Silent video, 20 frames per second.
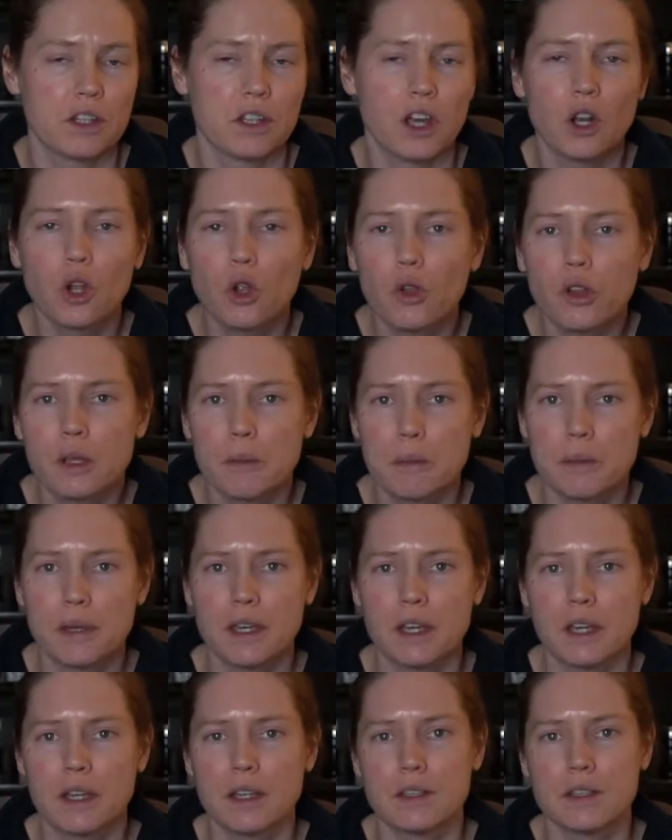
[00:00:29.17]
not only
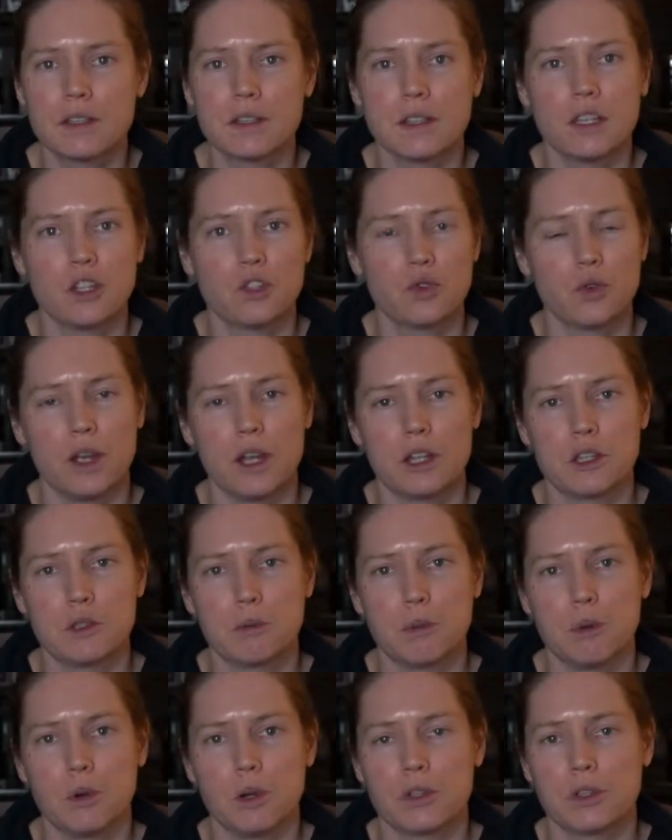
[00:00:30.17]
because it
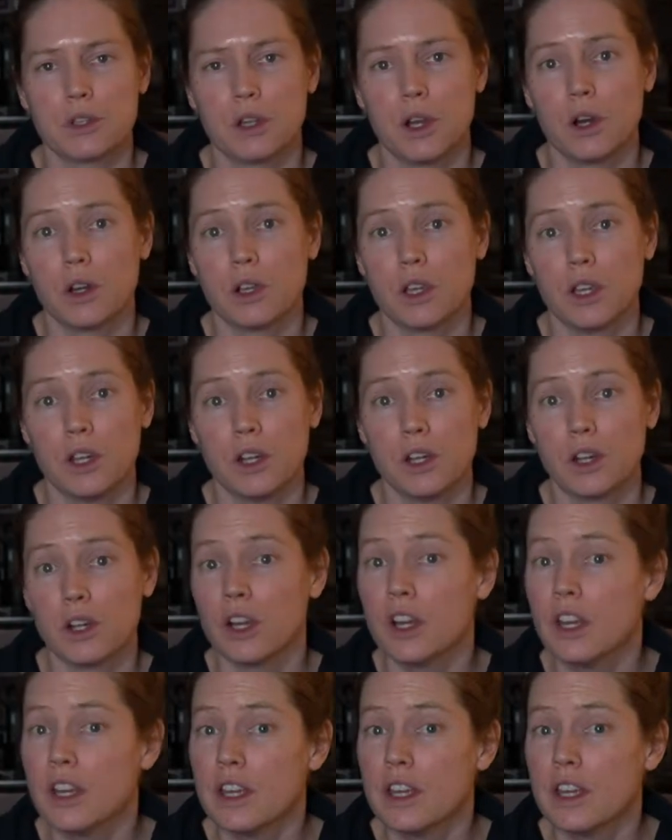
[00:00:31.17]
transports our gear